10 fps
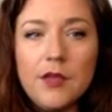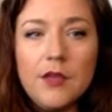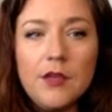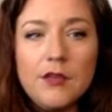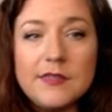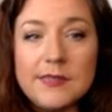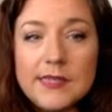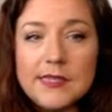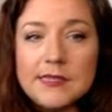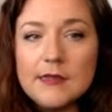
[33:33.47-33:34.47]

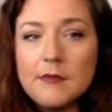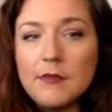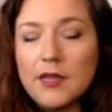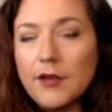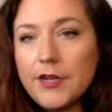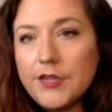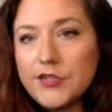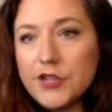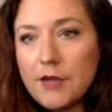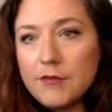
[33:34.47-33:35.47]
6 molarity is your
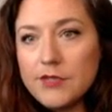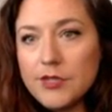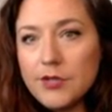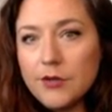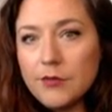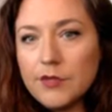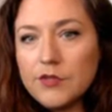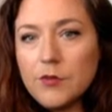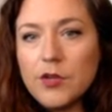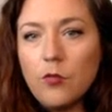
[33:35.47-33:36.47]
M2. That's what
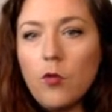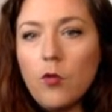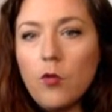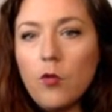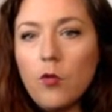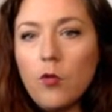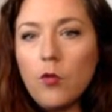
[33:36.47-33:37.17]
you're wanting to find.